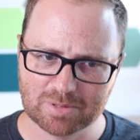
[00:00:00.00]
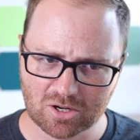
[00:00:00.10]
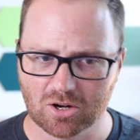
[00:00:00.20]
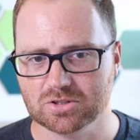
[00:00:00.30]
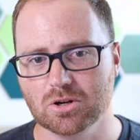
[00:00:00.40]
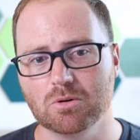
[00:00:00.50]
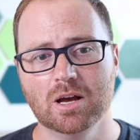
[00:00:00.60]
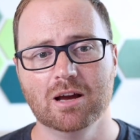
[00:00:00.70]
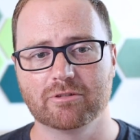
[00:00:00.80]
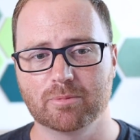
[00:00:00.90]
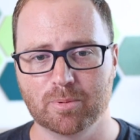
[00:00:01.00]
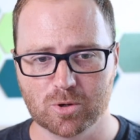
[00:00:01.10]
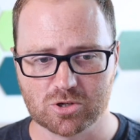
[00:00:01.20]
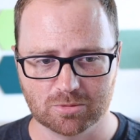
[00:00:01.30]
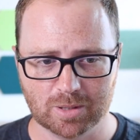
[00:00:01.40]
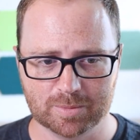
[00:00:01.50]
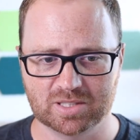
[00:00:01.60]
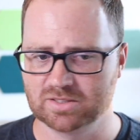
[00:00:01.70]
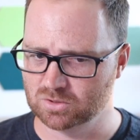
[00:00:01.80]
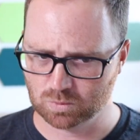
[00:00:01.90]
but then also for promotional
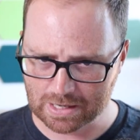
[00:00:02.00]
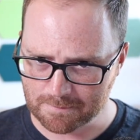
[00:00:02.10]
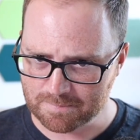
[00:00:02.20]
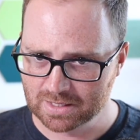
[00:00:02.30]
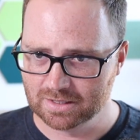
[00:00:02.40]
purposes as well.